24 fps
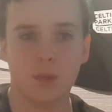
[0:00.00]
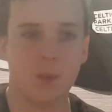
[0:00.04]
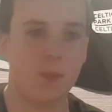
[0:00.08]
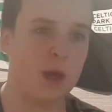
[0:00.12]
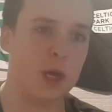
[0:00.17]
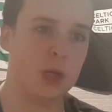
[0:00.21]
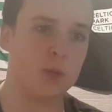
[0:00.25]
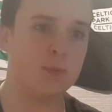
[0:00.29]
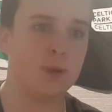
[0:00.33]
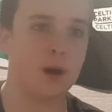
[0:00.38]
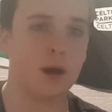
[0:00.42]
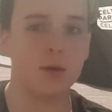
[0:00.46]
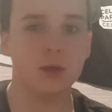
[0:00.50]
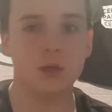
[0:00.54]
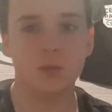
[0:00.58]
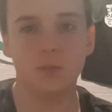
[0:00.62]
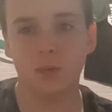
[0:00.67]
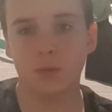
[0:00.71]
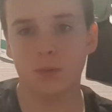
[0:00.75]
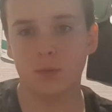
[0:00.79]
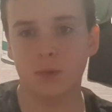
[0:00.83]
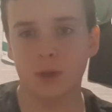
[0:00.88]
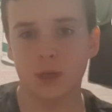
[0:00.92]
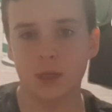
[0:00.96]
best pal
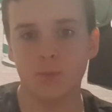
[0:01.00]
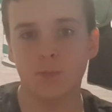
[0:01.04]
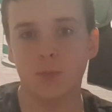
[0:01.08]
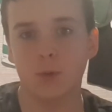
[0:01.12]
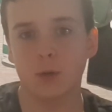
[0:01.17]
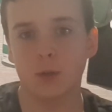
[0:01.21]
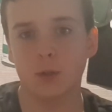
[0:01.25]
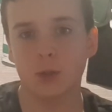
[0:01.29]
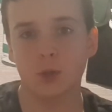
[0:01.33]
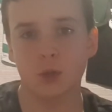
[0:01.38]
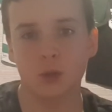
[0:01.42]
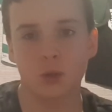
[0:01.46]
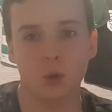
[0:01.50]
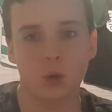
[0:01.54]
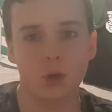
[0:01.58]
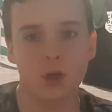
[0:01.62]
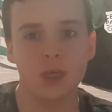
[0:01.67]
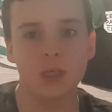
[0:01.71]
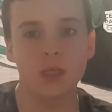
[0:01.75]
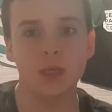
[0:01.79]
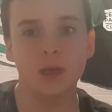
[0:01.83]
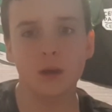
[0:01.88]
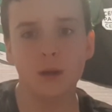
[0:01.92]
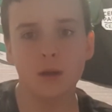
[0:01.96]
supports the
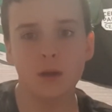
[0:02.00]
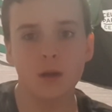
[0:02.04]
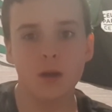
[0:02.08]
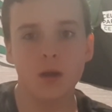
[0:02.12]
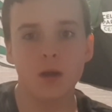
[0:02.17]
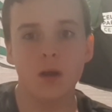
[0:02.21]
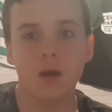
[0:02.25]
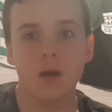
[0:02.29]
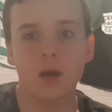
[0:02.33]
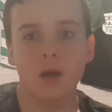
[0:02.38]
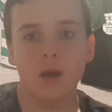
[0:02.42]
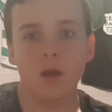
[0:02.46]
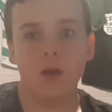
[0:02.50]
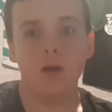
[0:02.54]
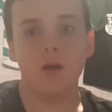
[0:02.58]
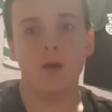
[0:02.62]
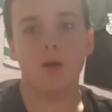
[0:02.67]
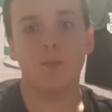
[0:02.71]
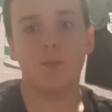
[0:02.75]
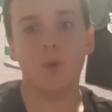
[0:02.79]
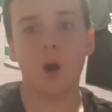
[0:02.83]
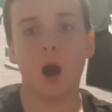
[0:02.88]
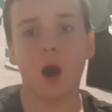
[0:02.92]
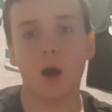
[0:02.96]
Tories,
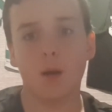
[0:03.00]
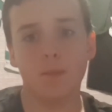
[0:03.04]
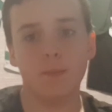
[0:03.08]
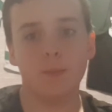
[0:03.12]
but